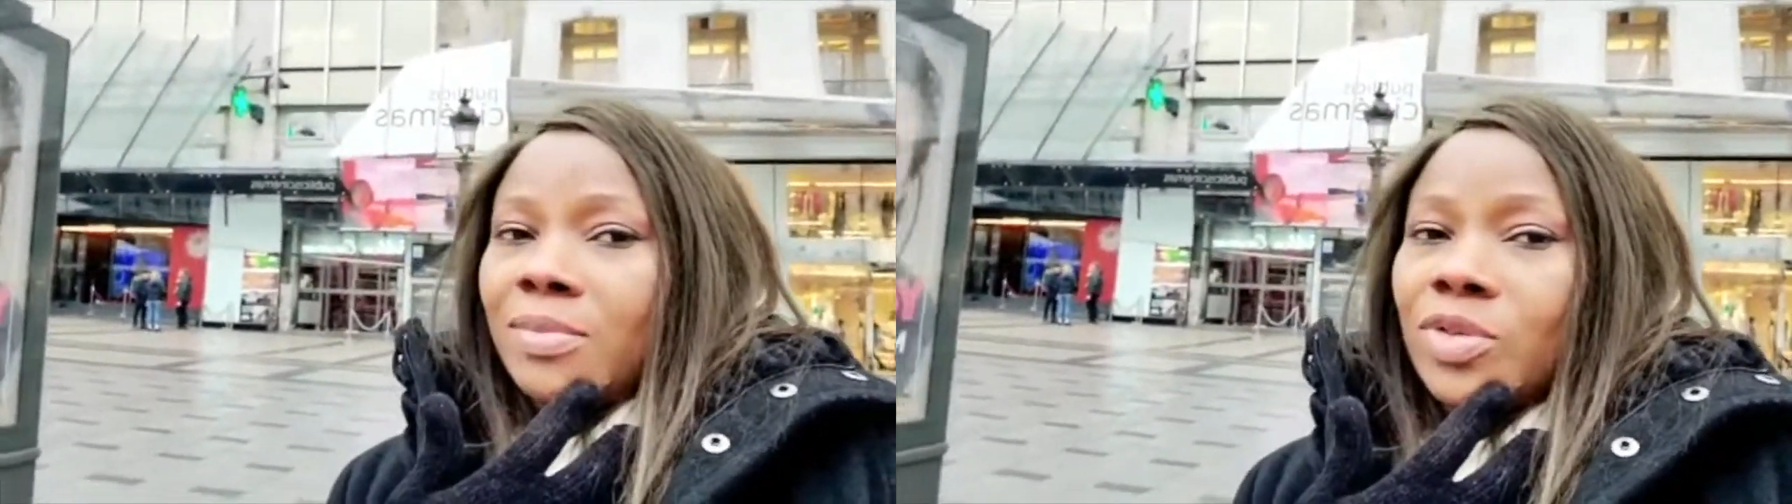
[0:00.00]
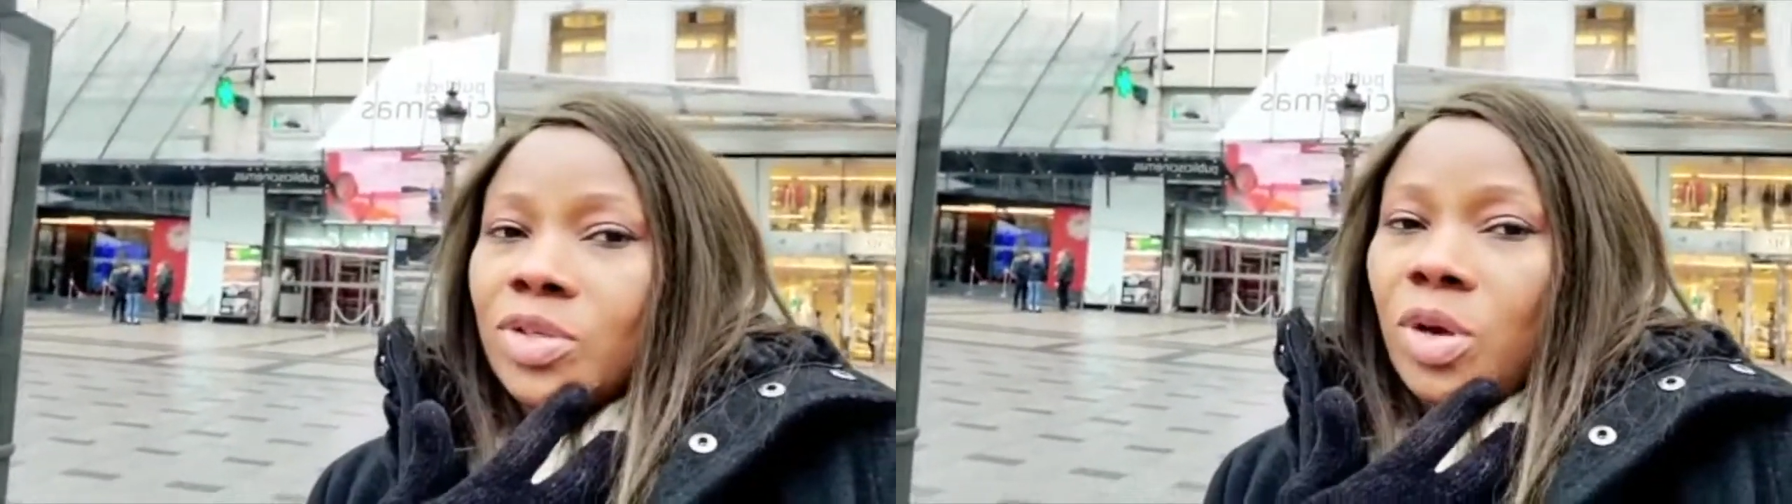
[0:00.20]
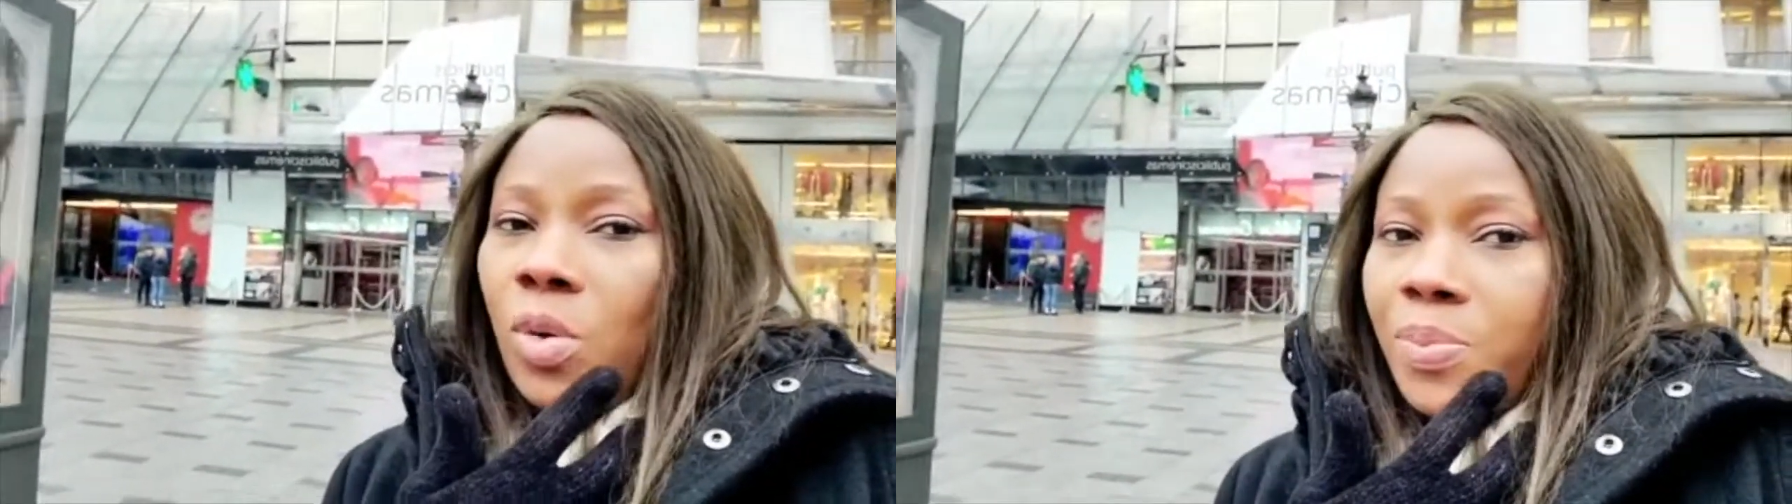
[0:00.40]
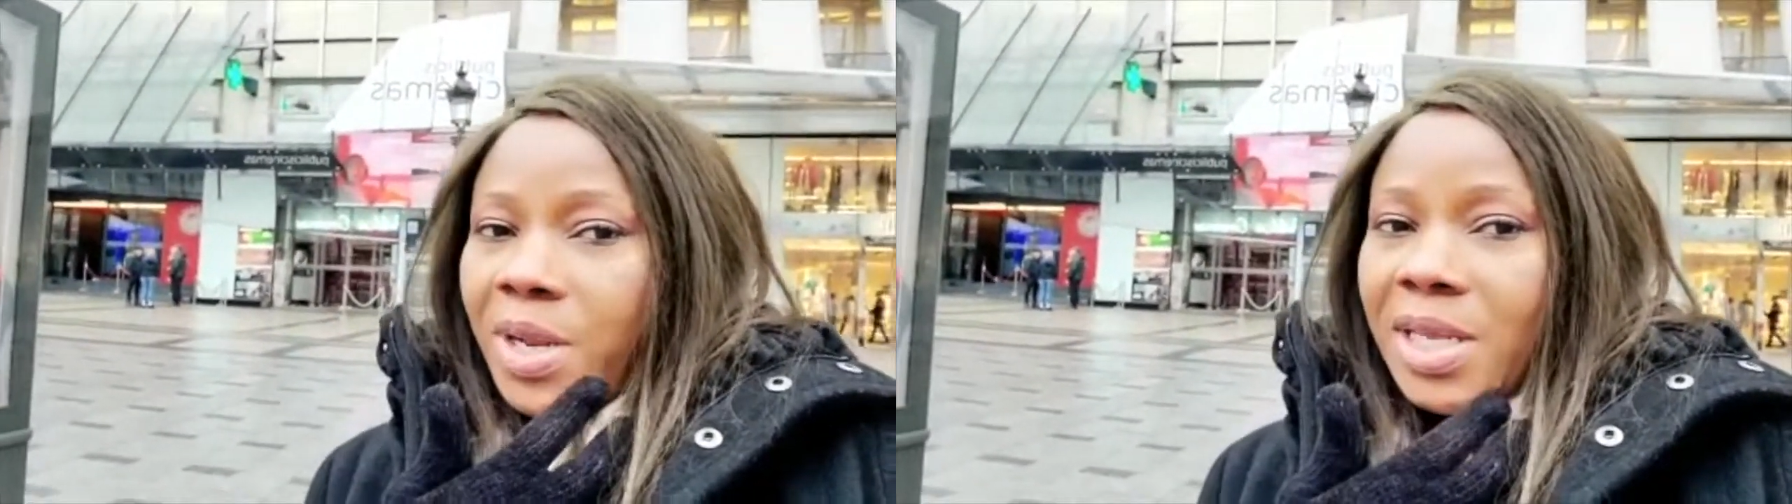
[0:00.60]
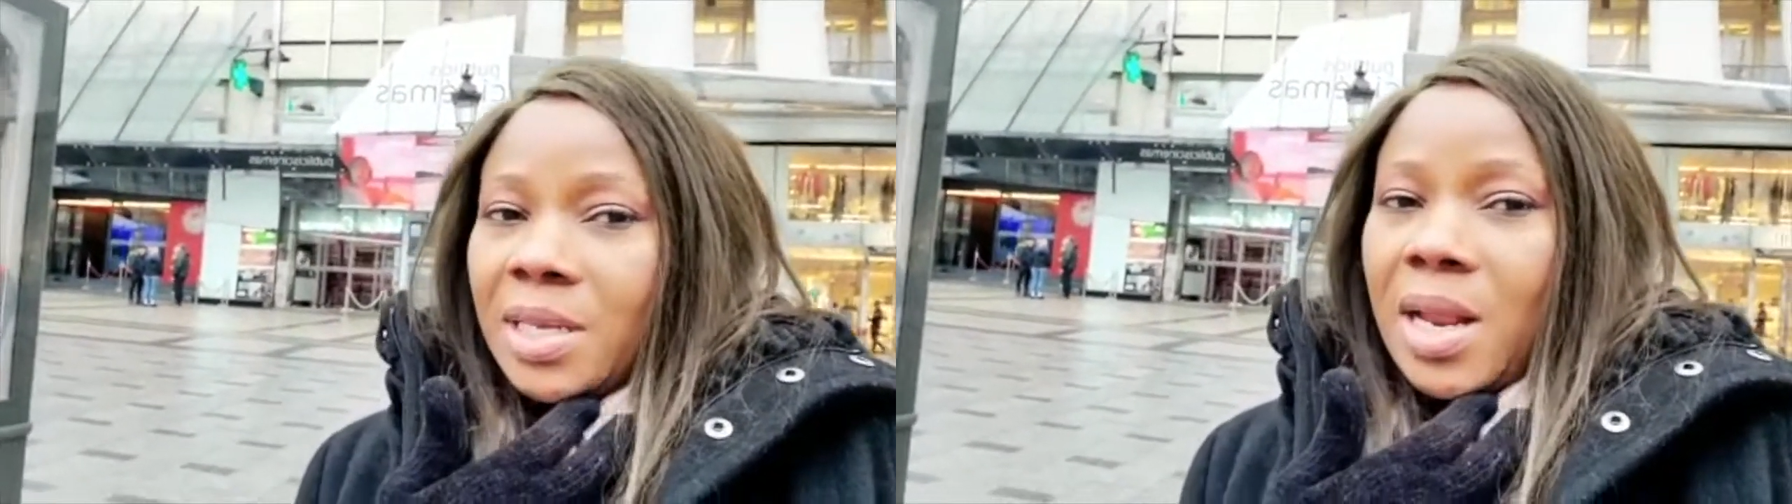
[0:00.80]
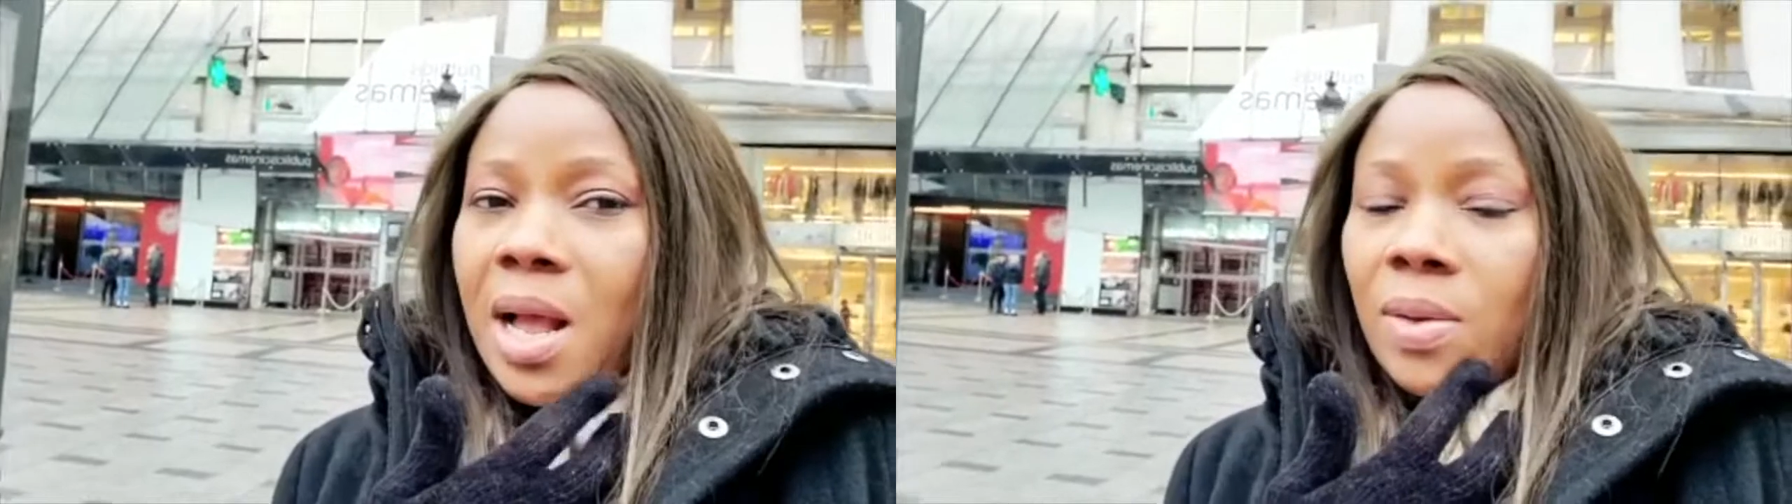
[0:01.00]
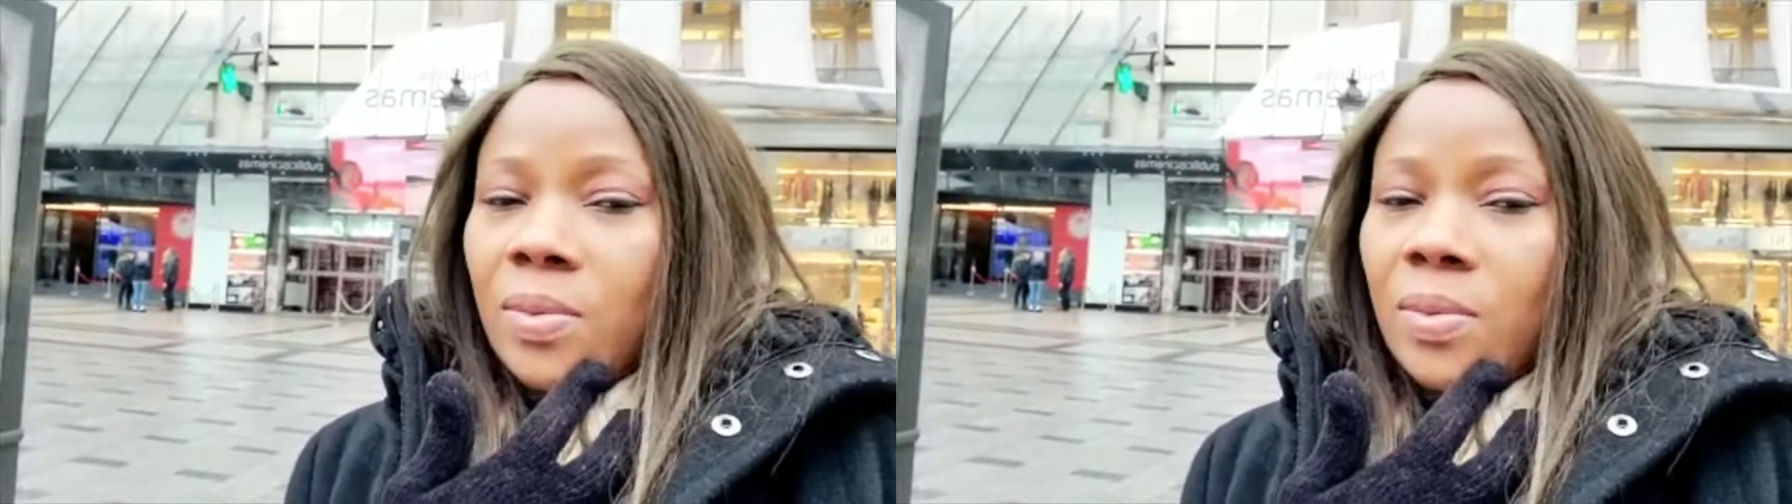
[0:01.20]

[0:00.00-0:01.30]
so freaking out.